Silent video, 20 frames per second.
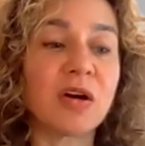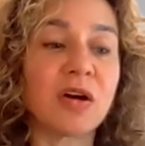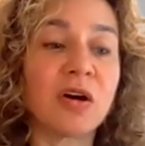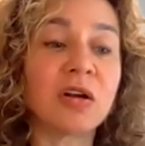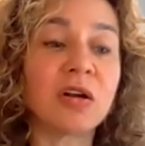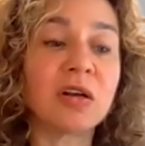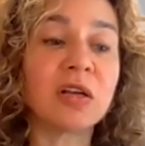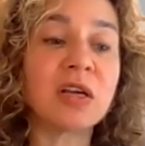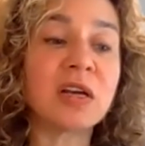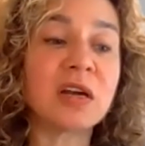
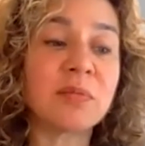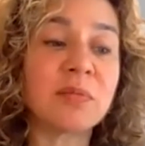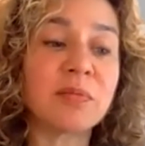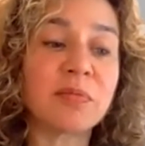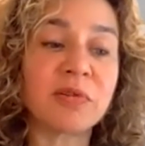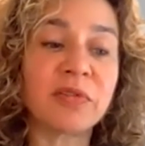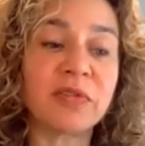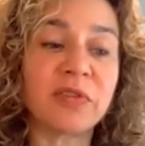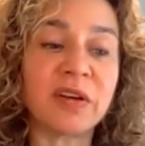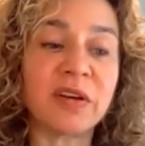Early
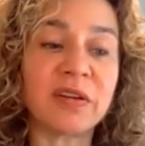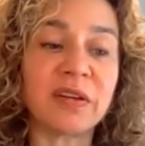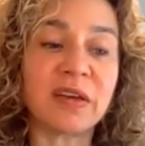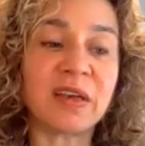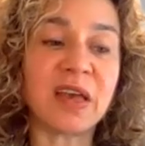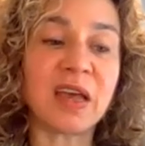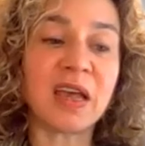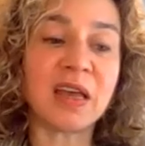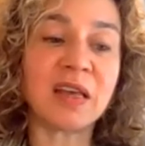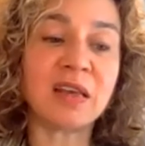numbers
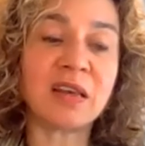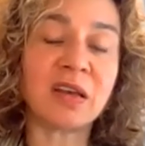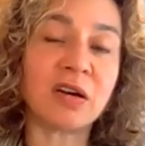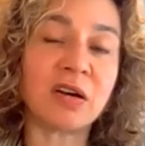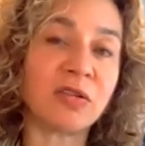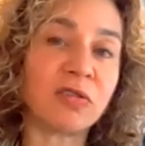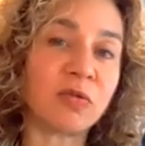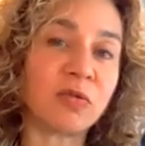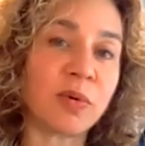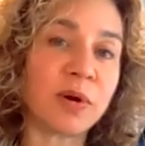indicate that
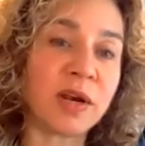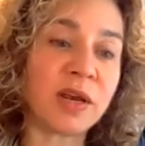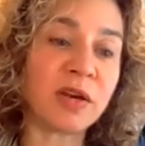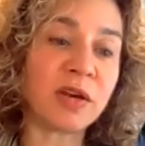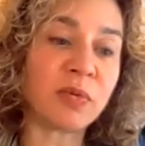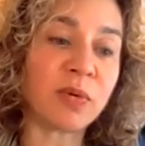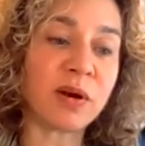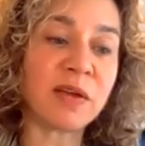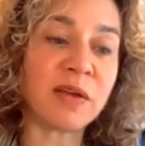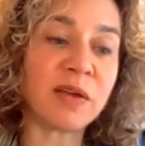our
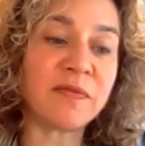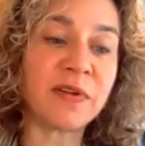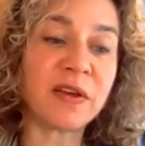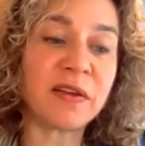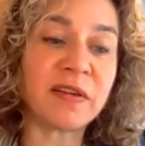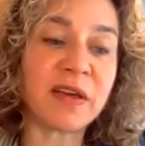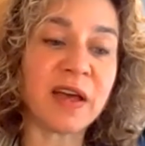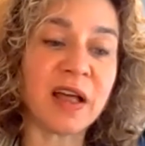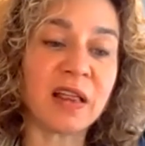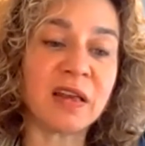2020
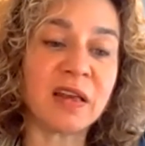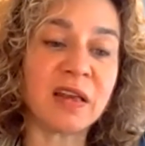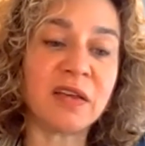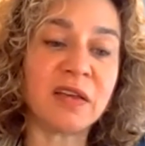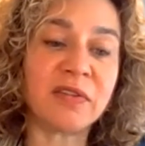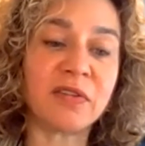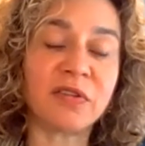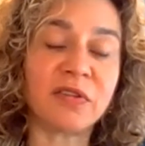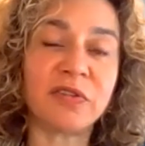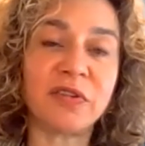
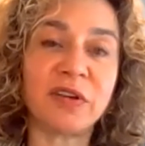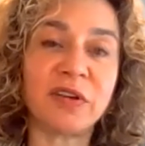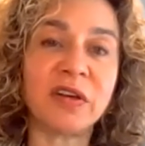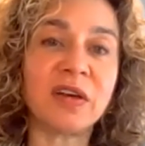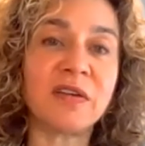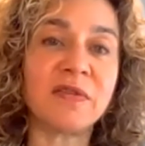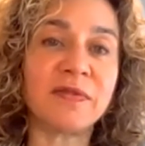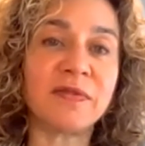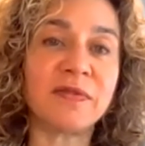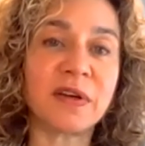fatalities are
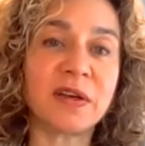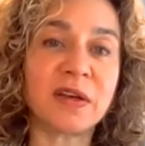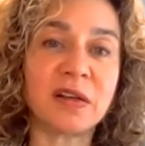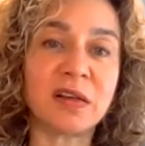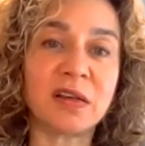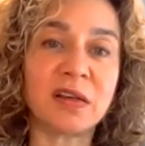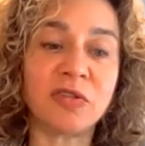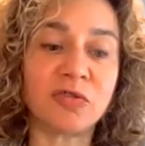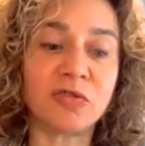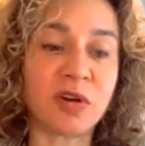
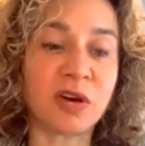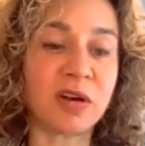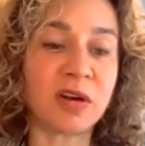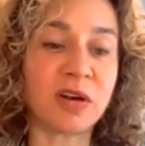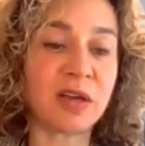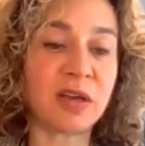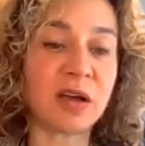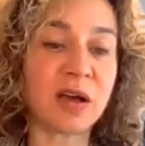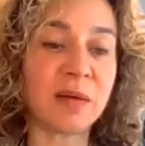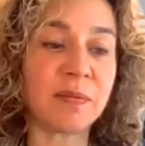significantly
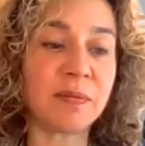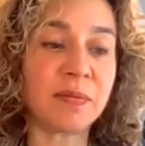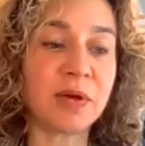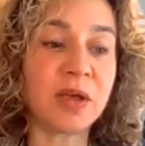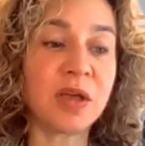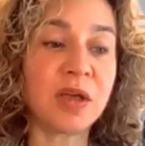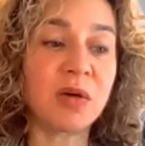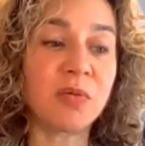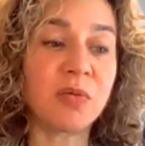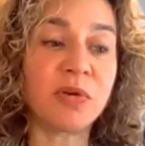trending up,
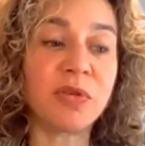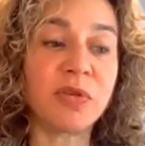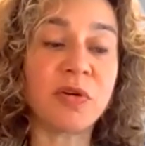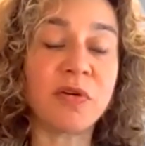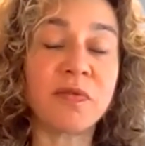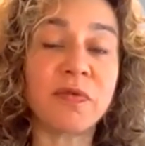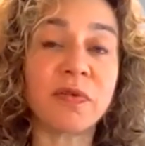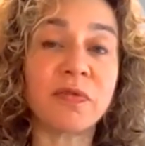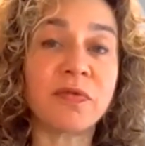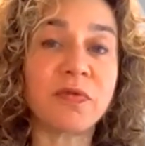with
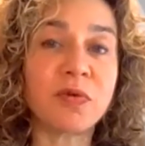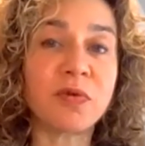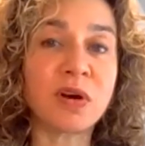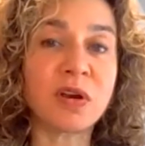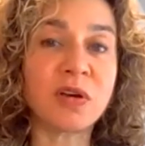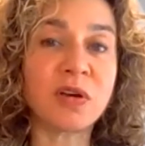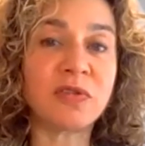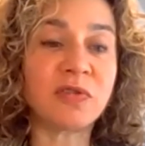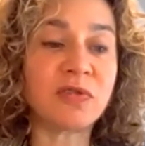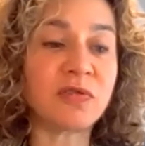over
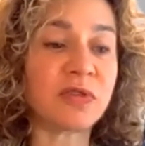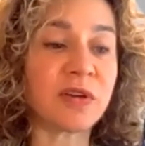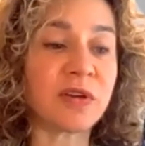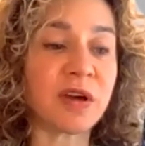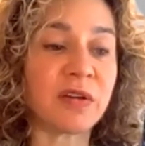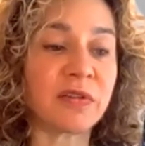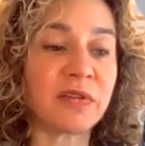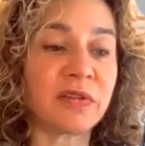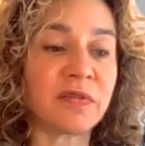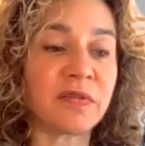
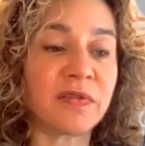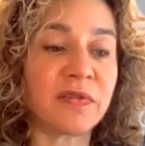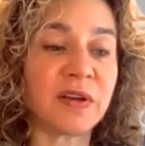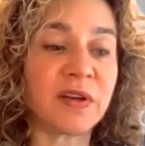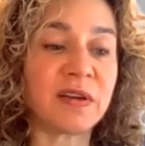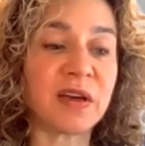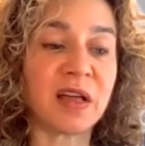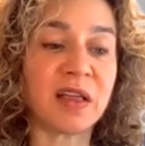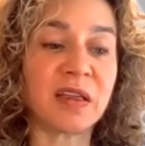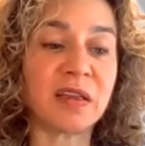42,000
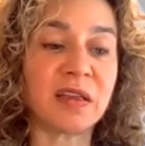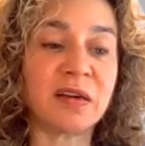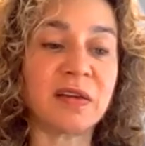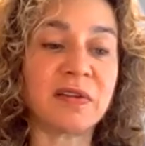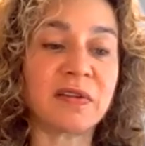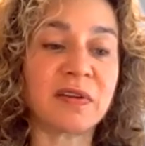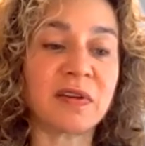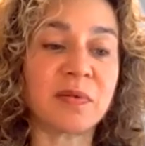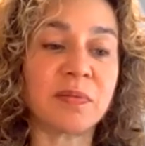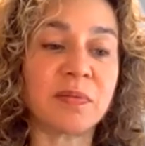
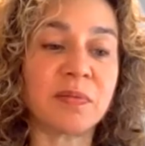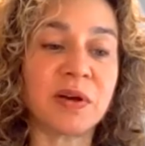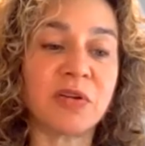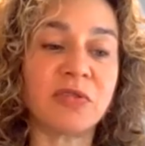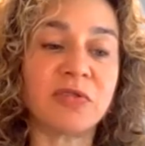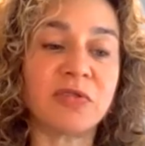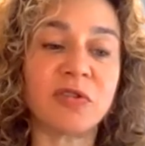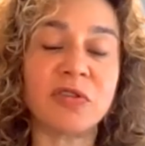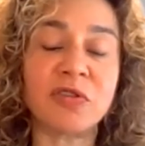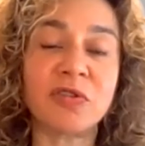fatalities
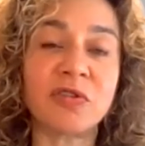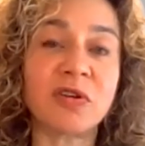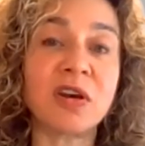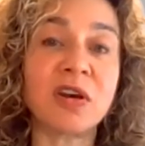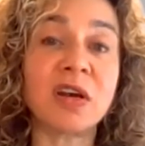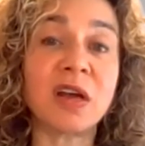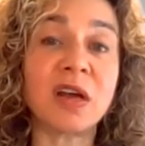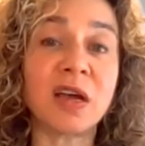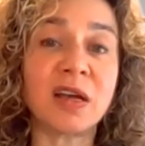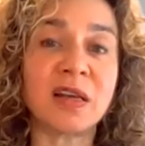compared to
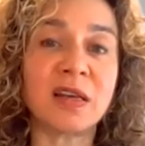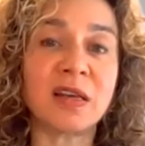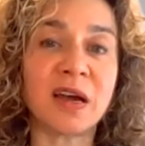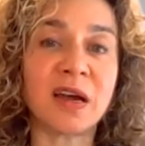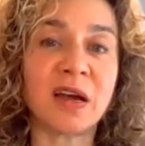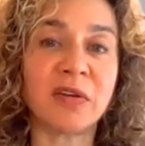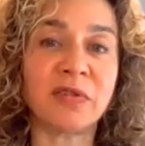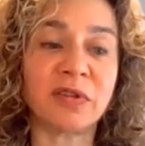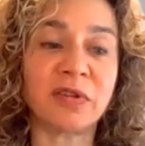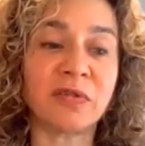
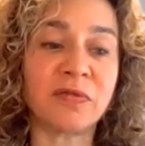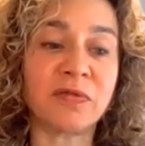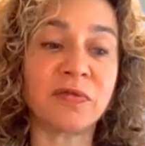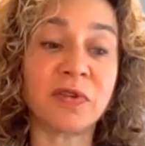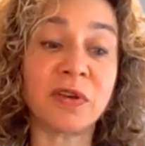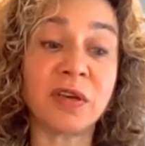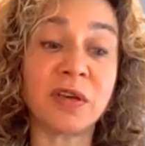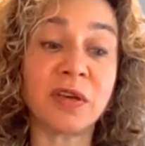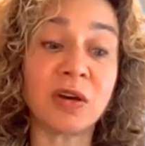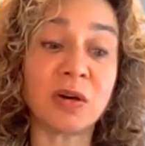39,000
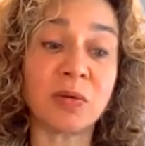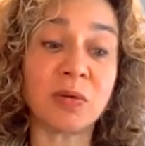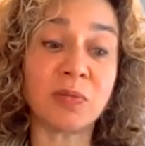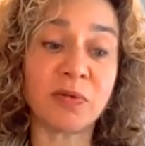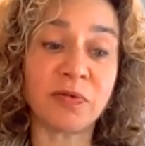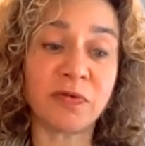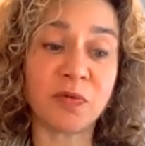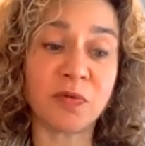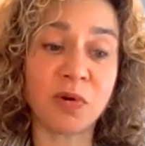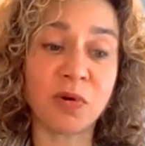for the year
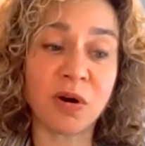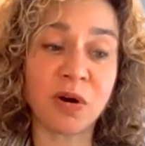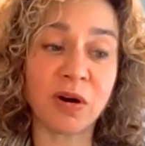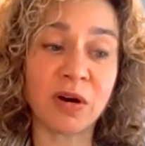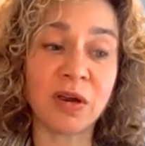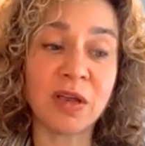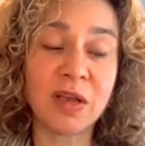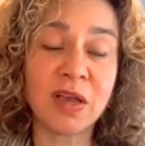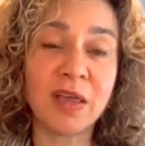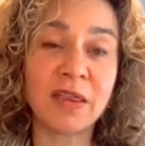
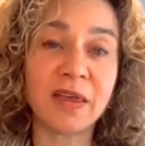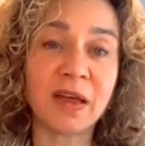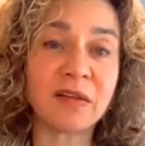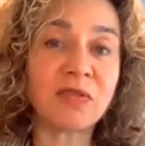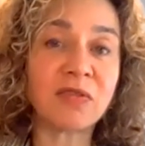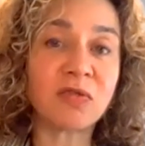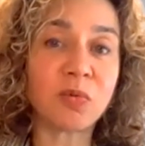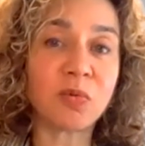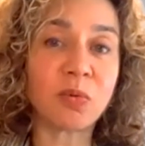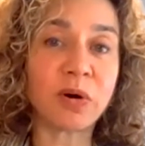before.
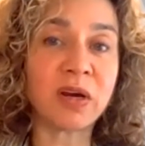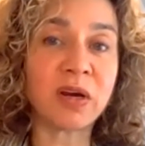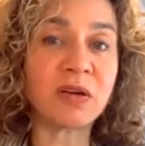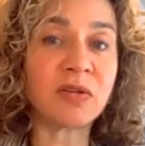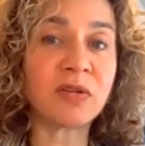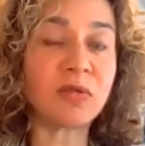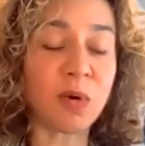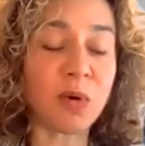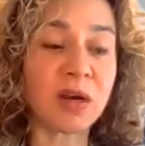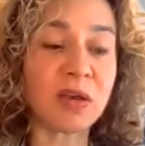That's
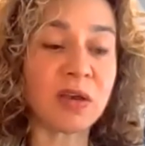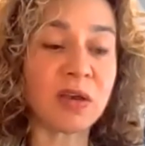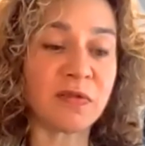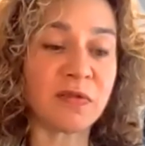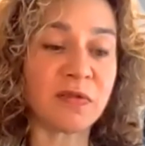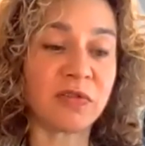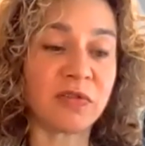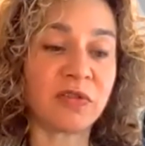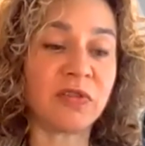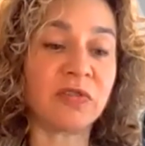2020
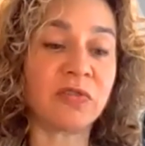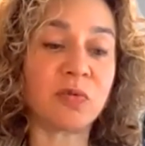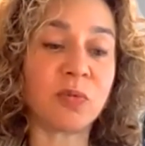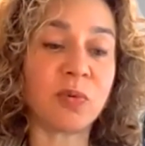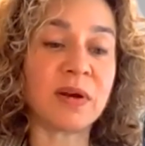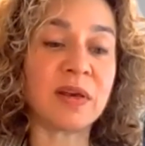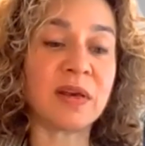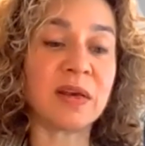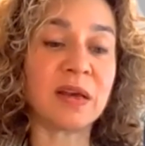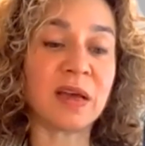versus
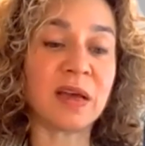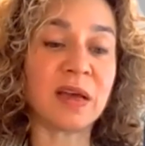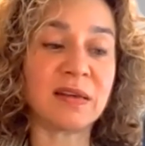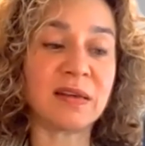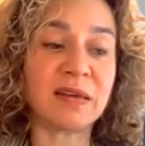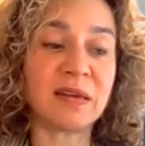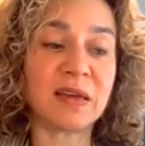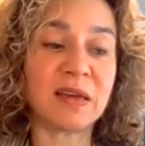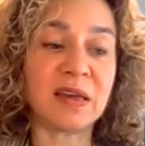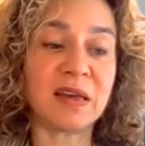
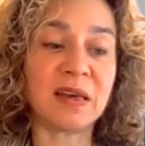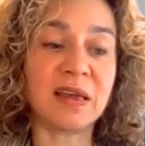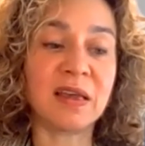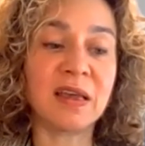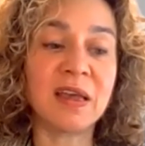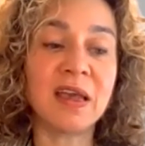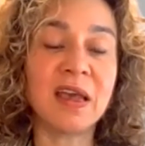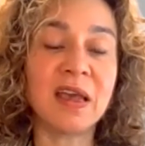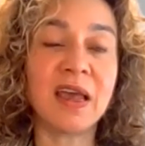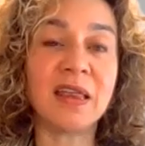
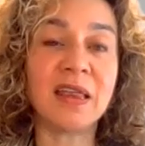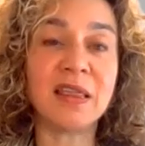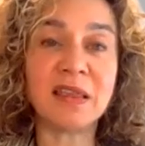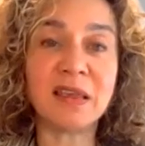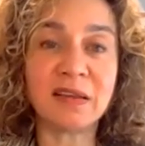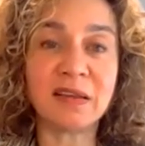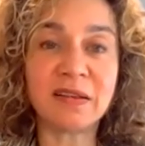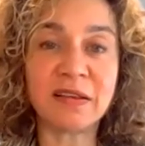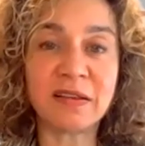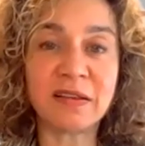2019. And
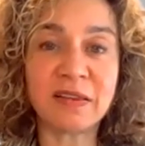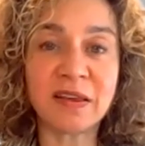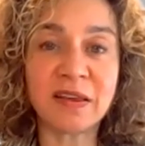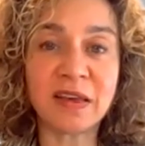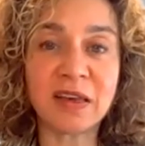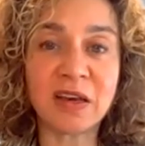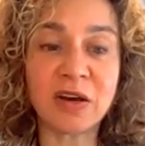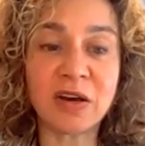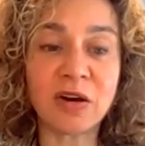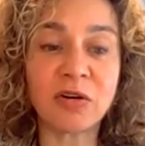this is the
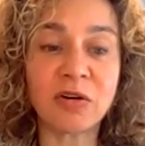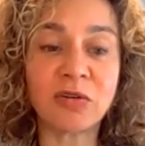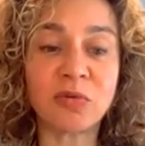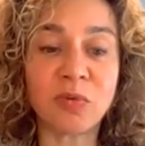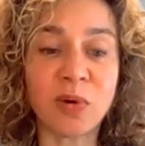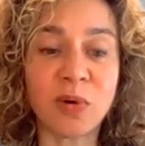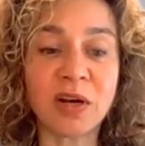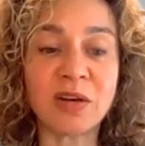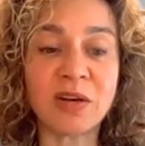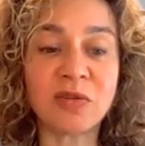year,
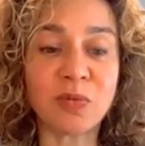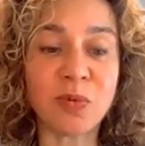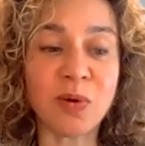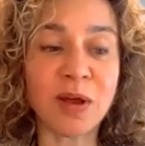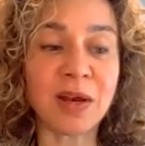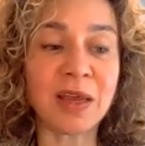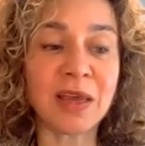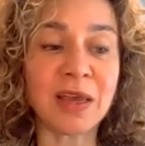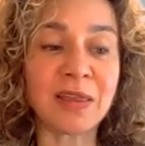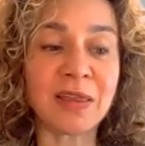
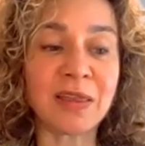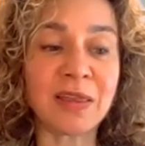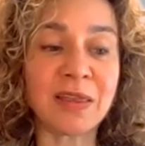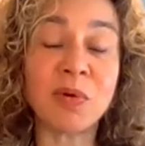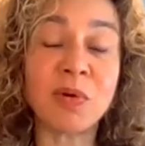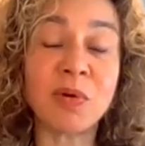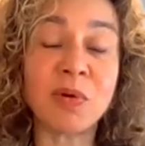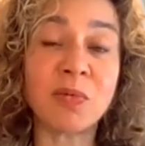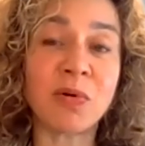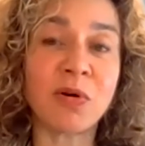2020, that
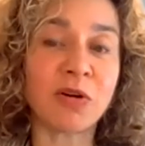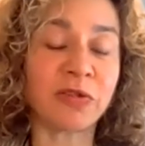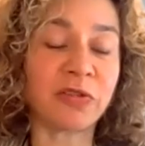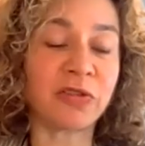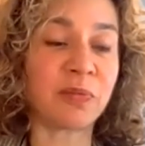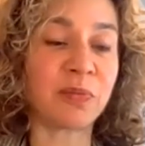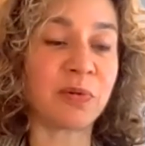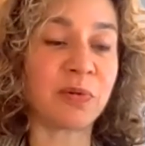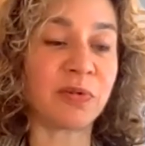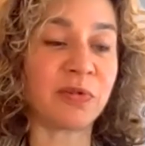we were all
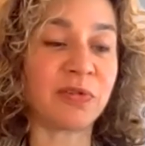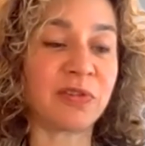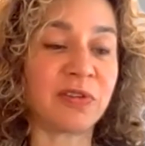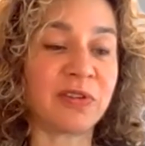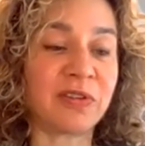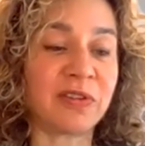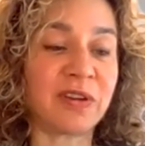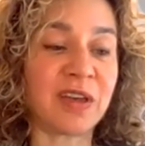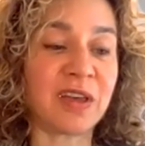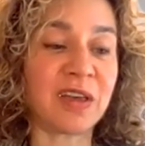supposed to
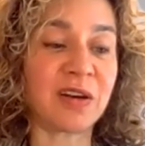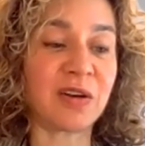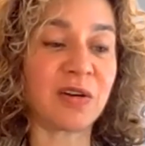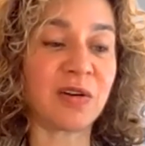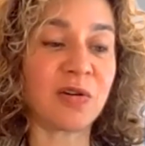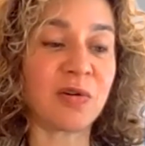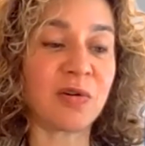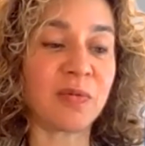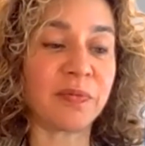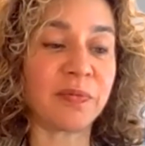stay at
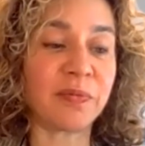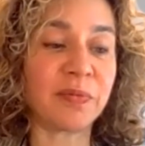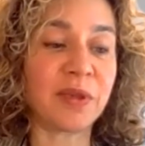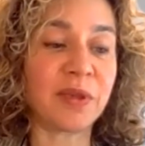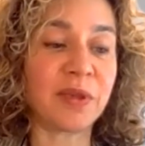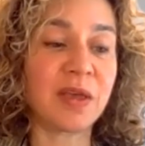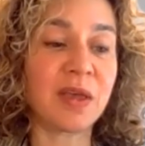home.